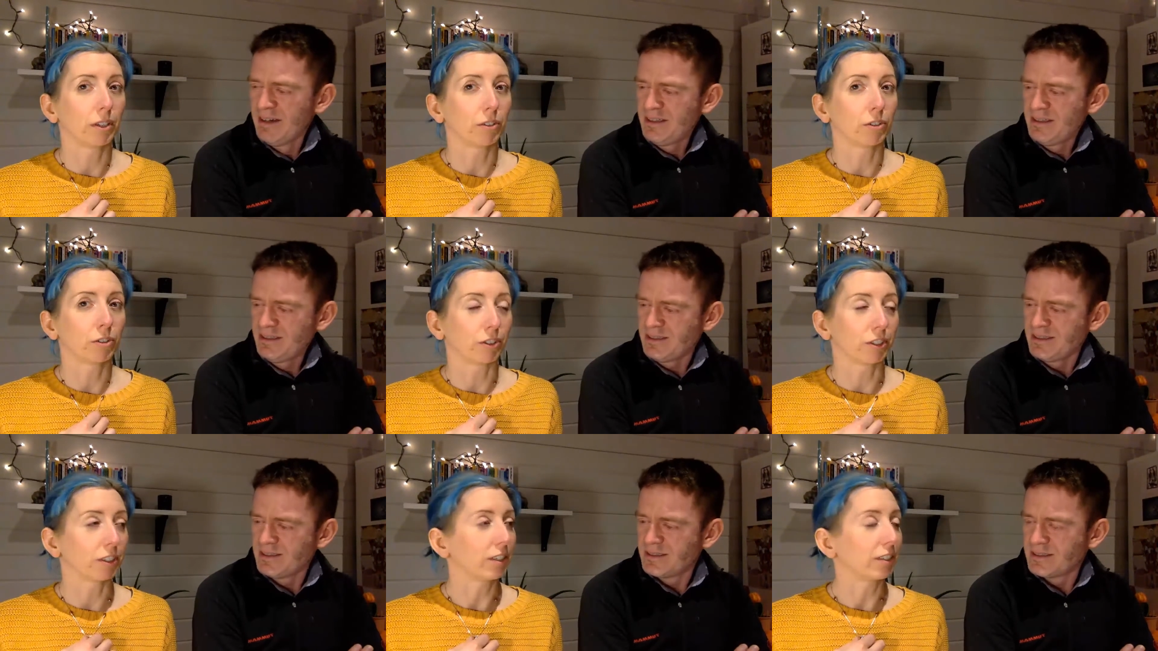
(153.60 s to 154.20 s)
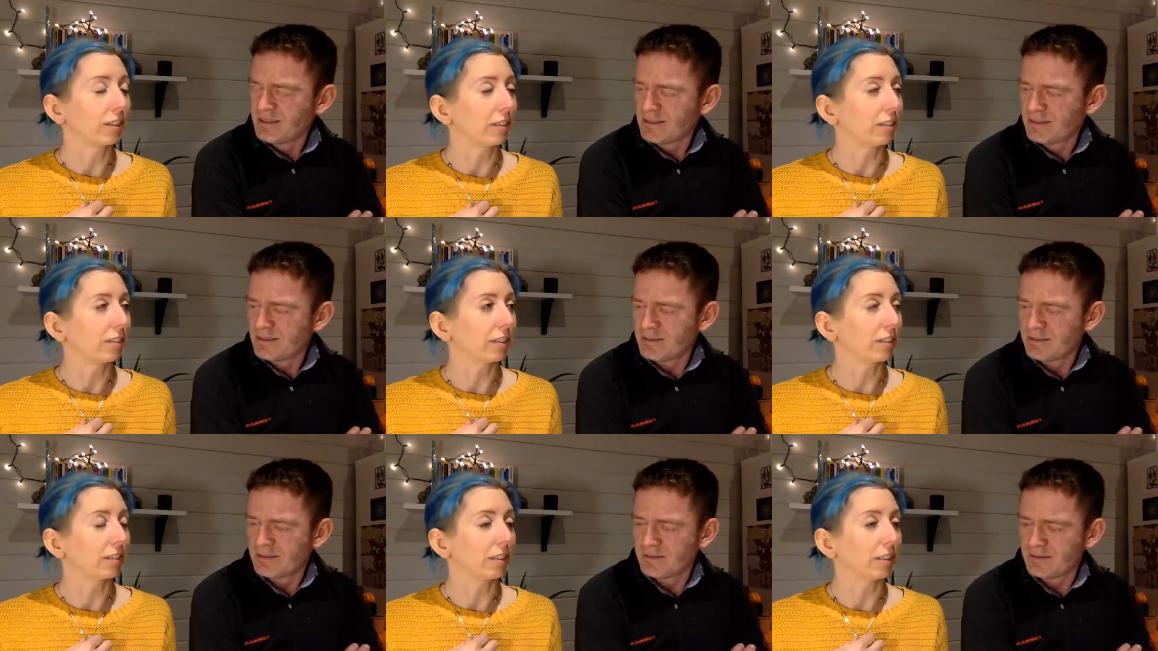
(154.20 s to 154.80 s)
Speaker 1: during the
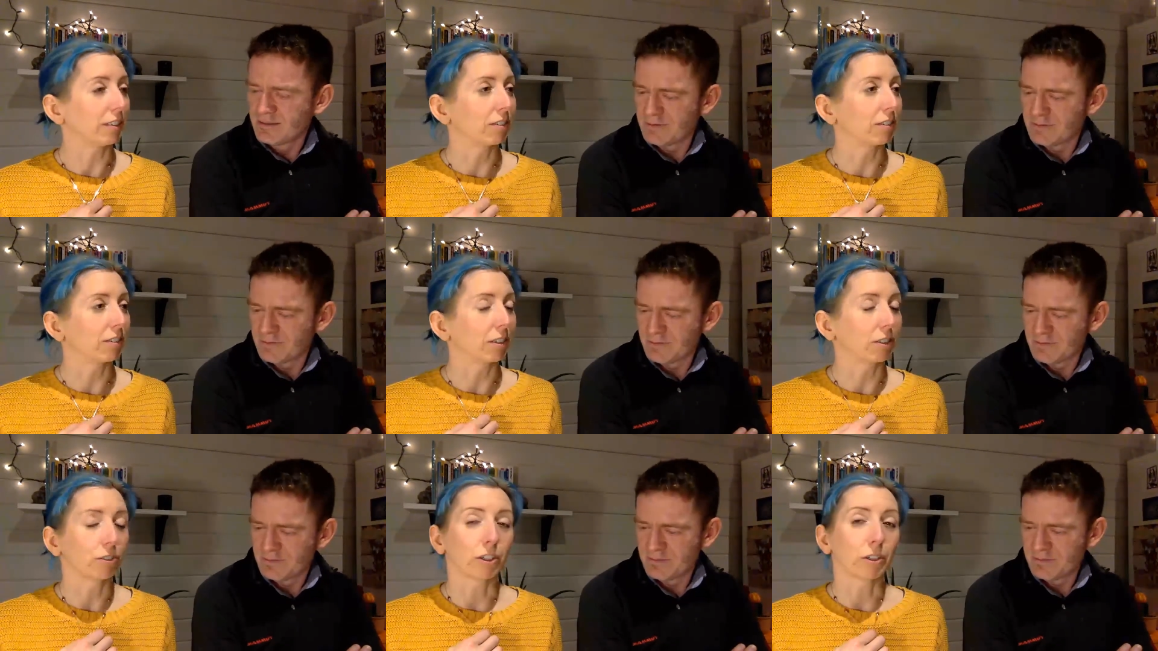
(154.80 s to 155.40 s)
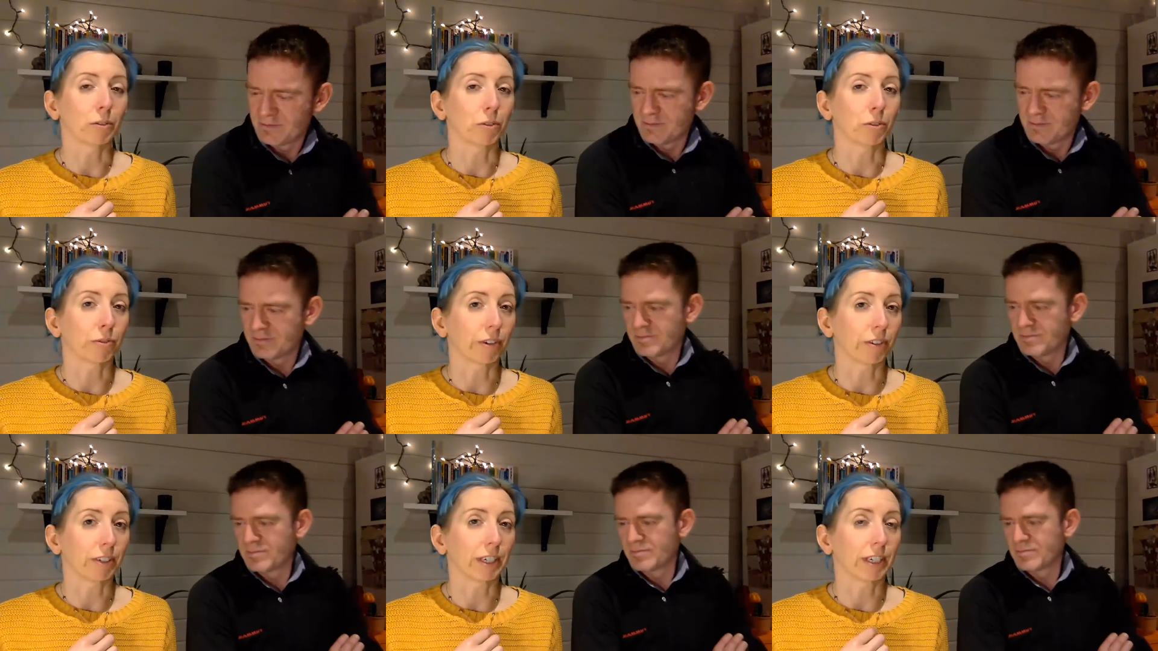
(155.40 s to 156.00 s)
1960s Star Trek was
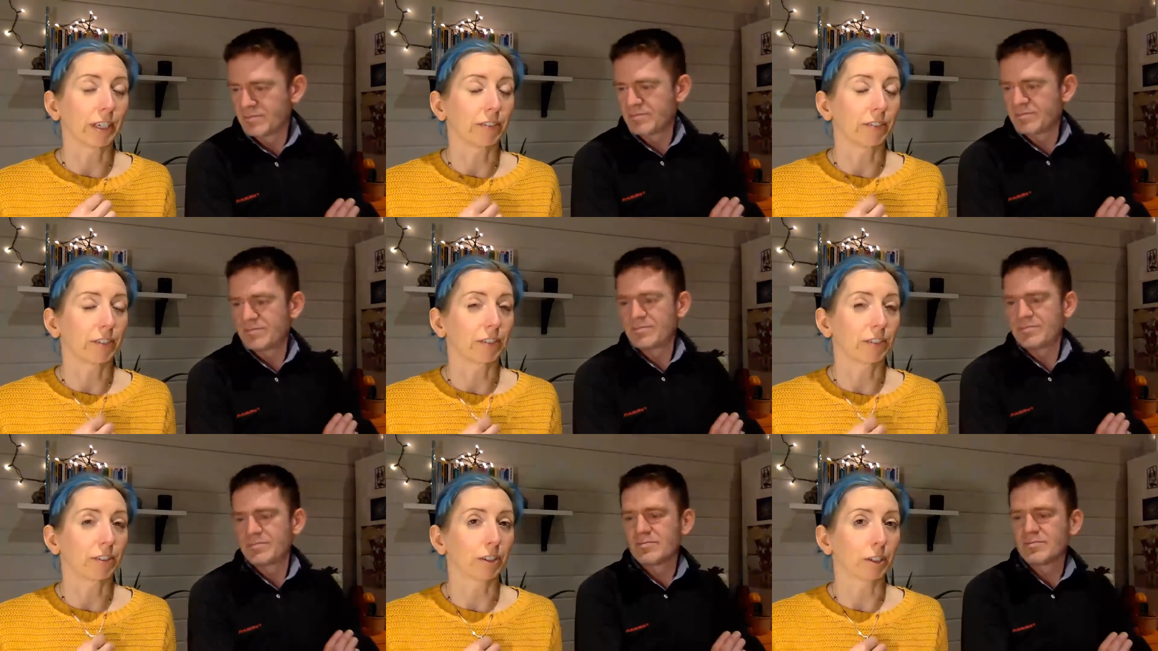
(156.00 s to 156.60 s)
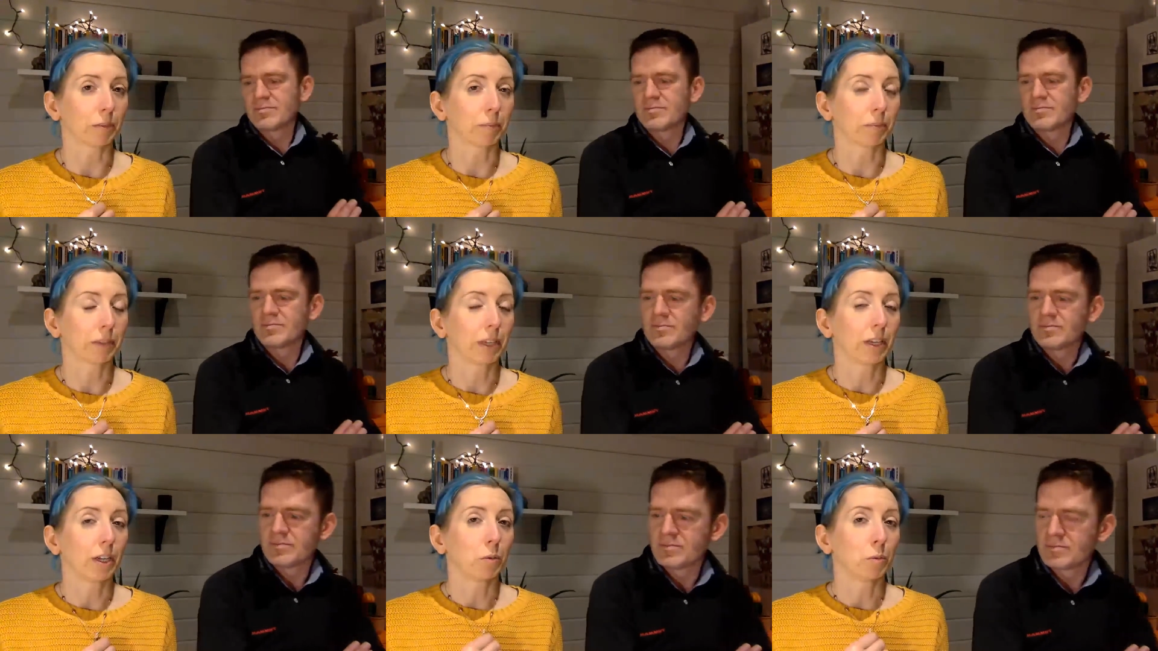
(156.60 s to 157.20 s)
very ahead of its time,
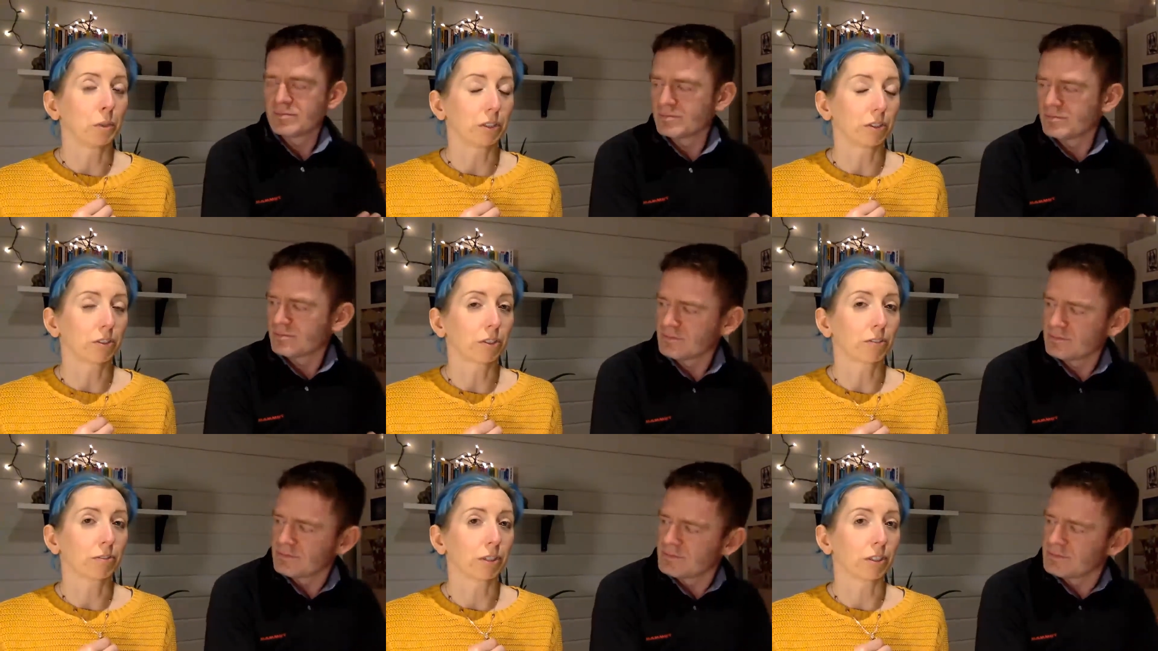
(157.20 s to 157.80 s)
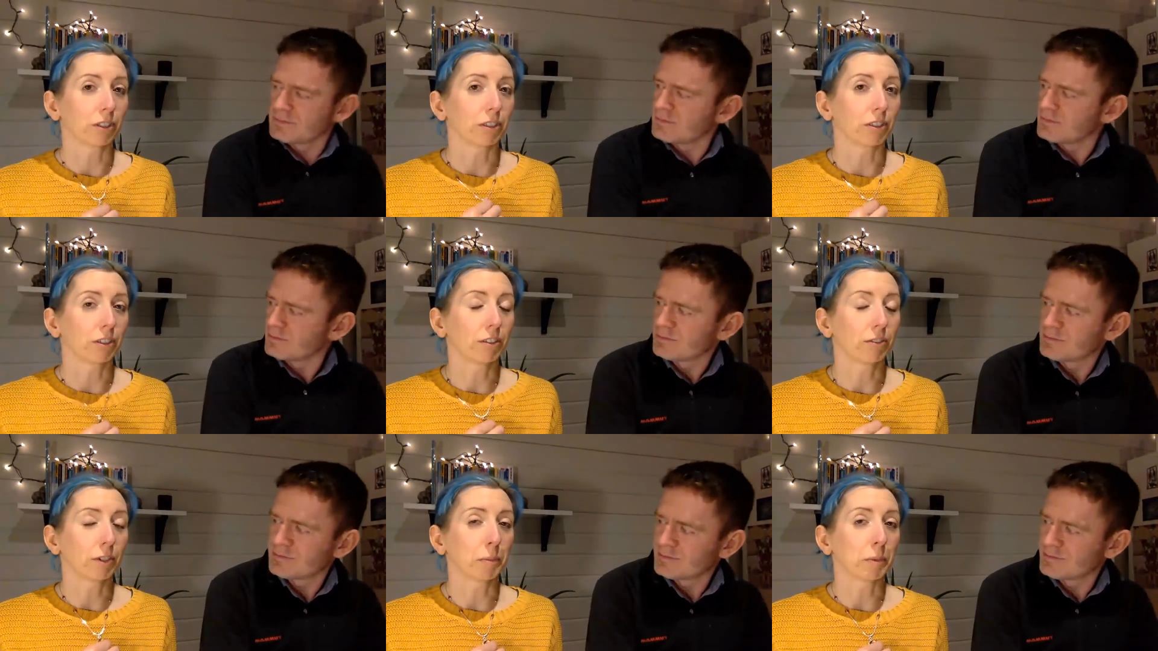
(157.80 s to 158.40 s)
we're discovering that a lot
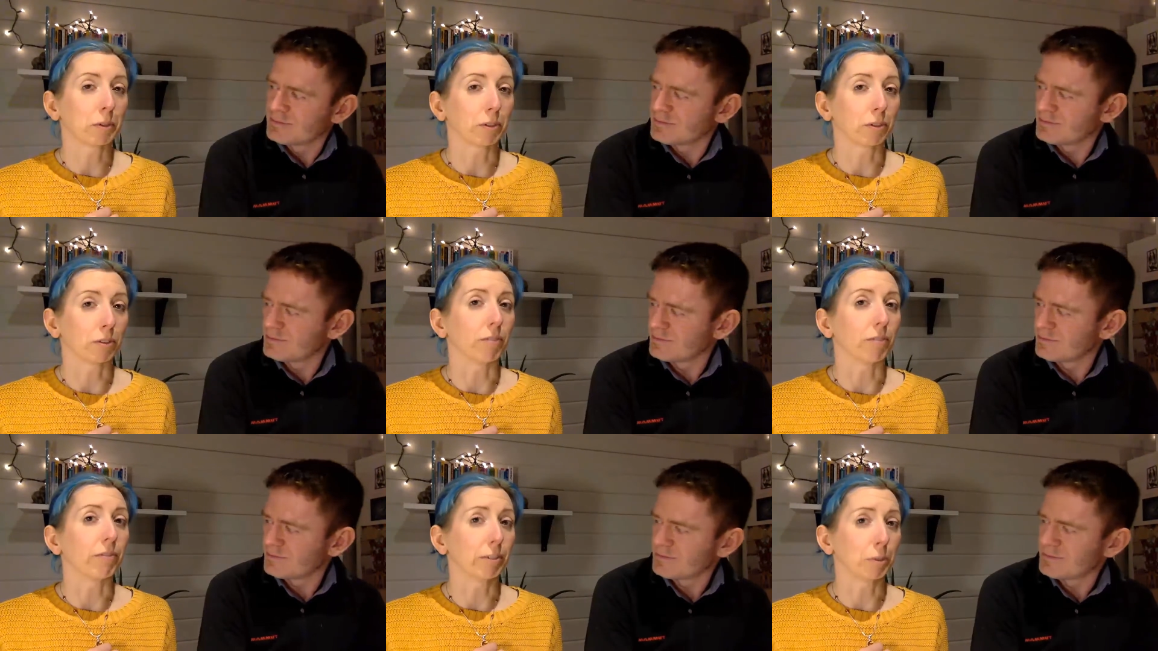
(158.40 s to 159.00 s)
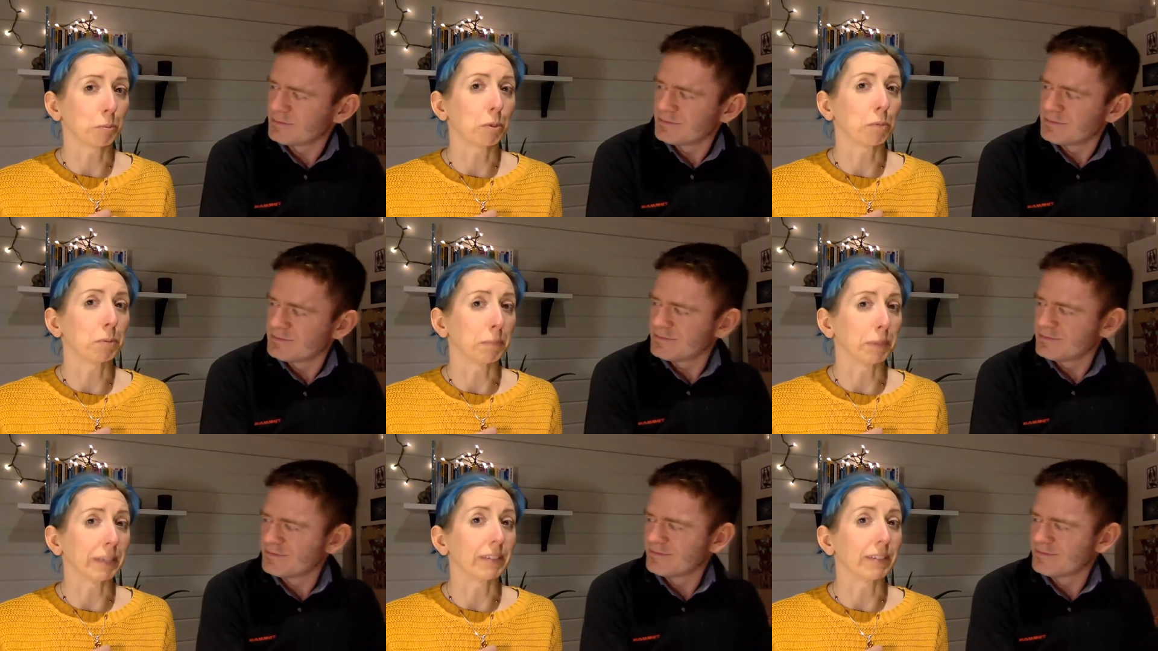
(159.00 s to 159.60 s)
of episodes are very
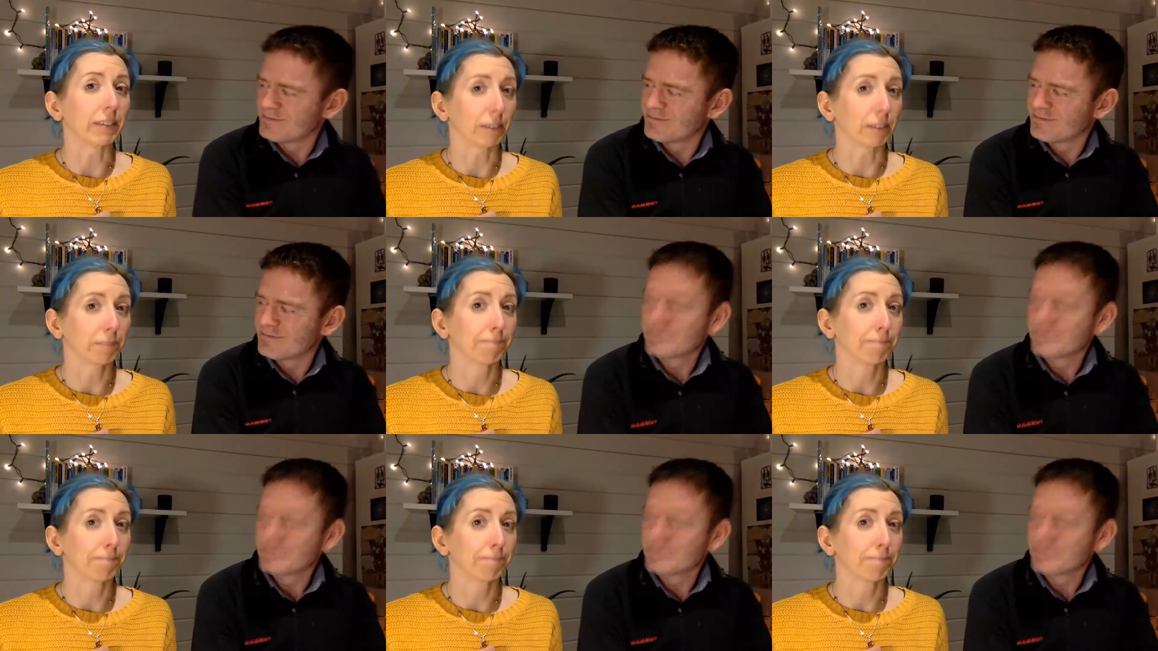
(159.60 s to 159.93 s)
problematic.